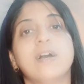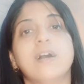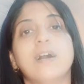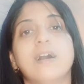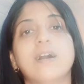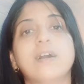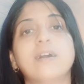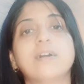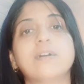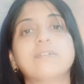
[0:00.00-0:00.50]

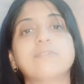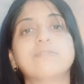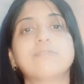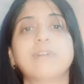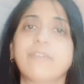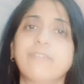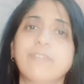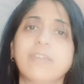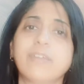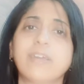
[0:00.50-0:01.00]

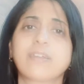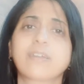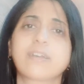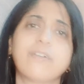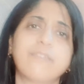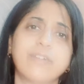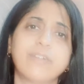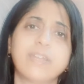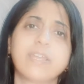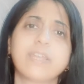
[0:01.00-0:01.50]
Why we are
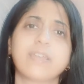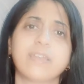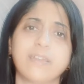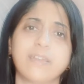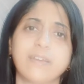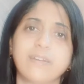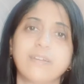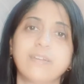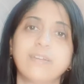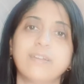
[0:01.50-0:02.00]
covering
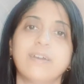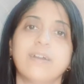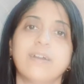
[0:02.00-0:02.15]
here,